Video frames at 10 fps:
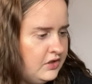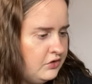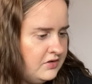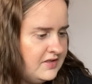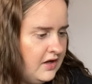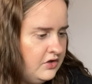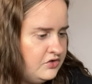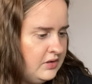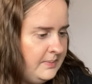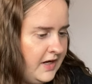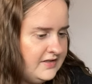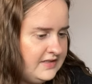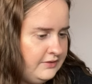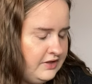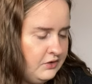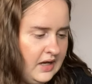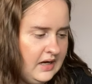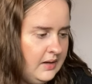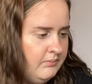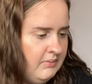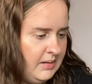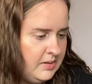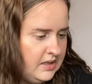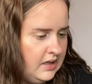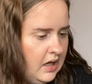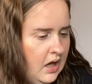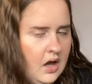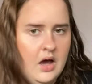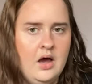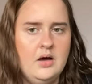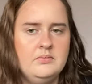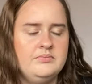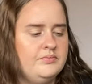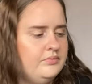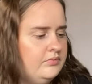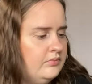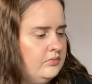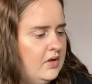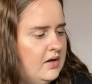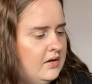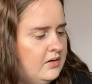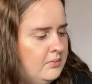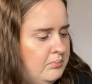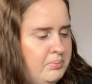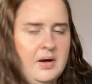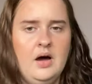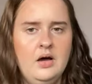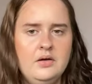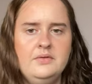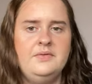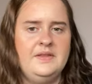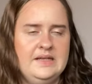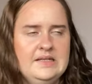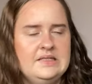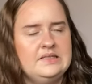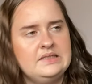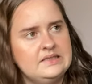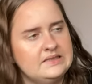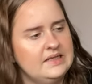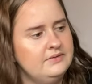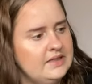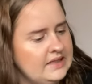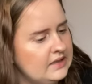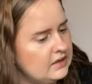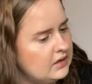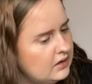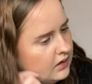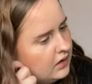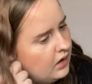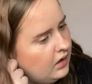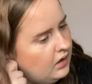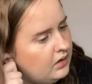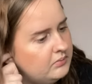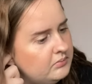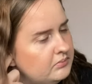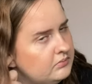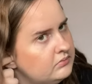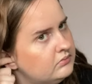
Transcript: across the country by a serial killer, maybe. Um, part of this is giving um,